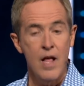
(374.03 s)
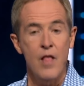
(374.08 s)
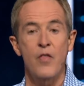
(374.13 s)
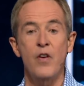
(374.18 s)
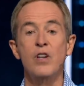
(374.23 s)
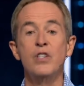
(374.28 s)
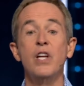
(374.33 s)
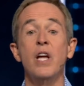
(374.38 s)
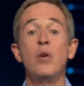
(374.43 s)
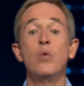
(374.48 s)

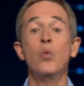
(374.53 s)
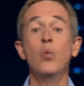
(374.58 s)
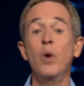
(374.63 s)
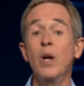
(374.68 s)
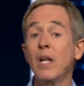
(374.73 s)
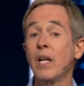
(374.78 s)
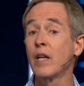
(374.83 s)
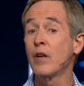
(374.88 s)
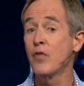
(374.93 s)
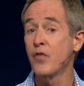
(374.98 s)
There's a
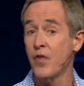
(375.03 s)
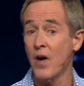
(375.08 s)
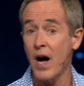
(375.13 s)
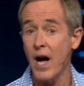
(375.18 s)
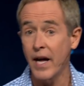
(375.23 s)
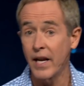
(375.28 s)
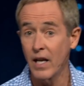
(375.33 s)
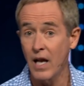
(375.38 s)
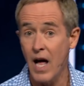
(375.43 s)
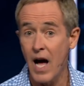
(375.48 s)
really
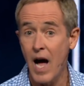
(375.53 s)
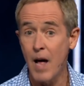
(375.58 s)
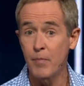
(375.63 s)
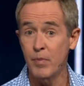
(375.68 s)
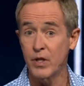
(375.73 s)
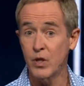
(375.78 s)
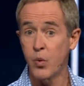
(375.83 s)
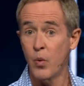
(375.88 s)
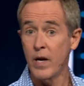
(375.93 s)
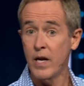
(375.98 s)
fine line
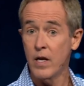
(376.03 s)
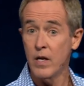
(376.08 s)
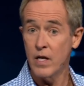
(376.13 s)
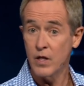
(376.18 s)
between